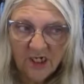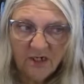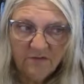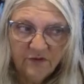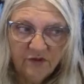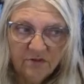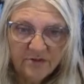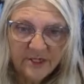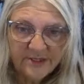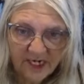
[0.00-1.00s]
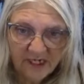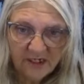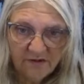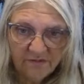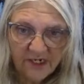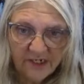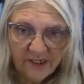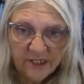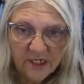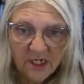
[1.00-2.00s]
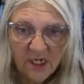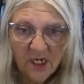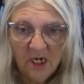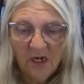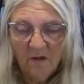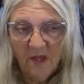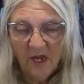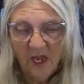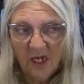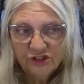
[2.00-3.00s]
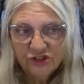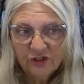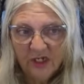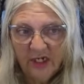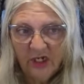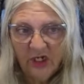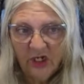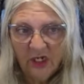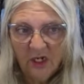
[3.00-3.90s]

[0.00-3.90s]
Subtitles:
even though it was a tiny event that actually